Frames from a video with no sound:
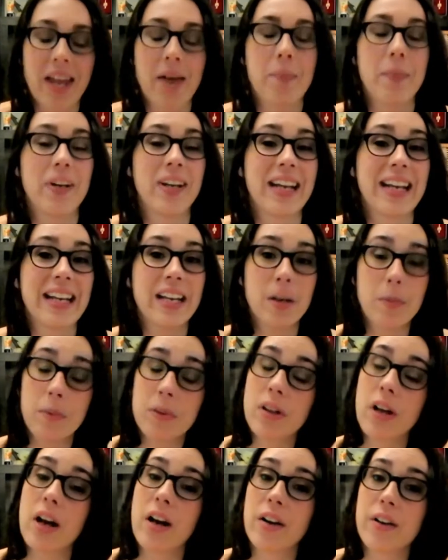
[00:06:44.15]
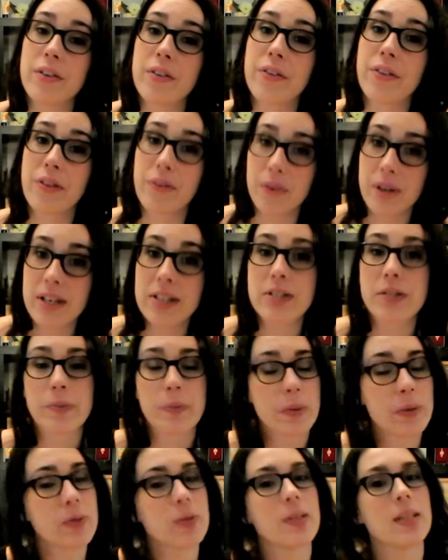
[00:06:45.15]
But a couple out of three
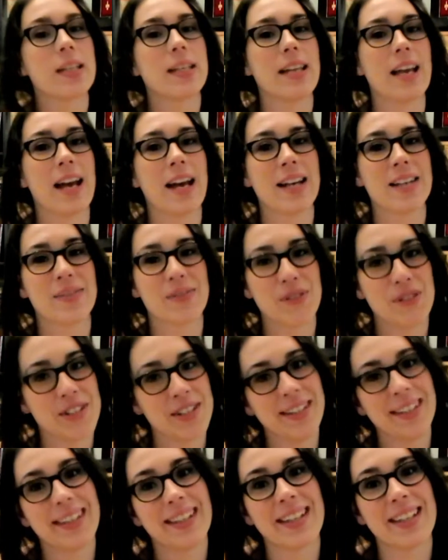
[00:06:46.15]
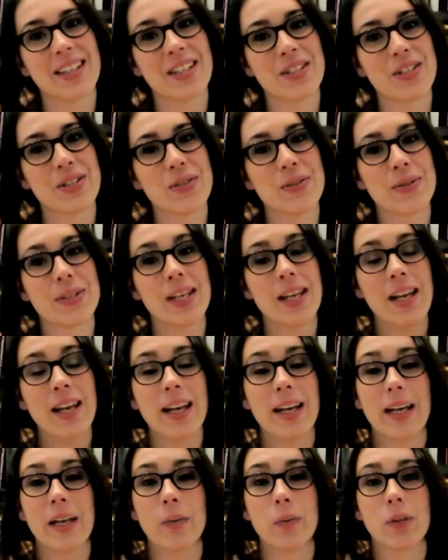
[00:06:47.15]
supposedly has fertility issues
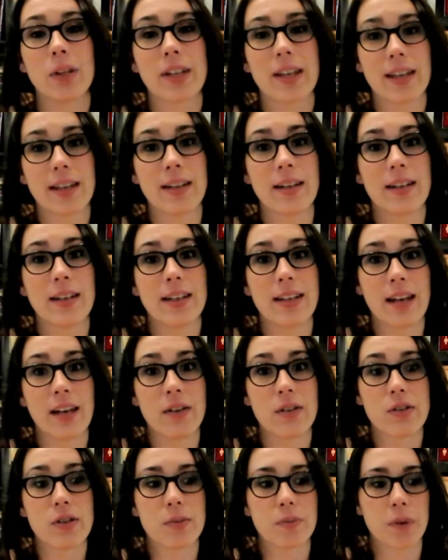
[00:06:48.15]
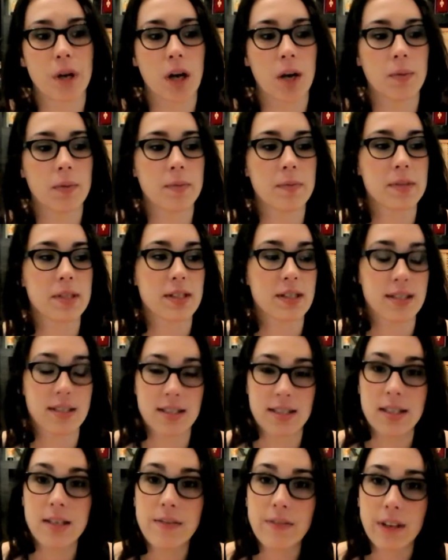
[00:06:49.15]
and will encounter problems
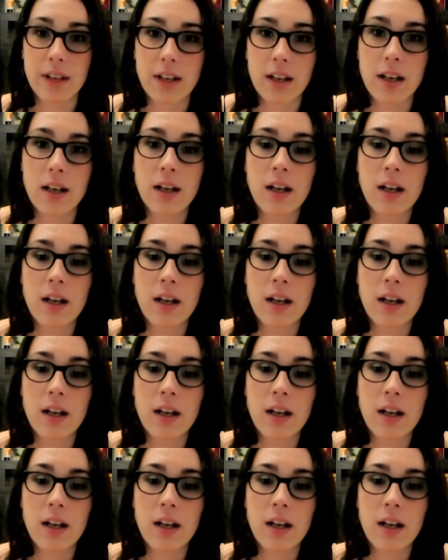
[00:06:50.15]
conceiving.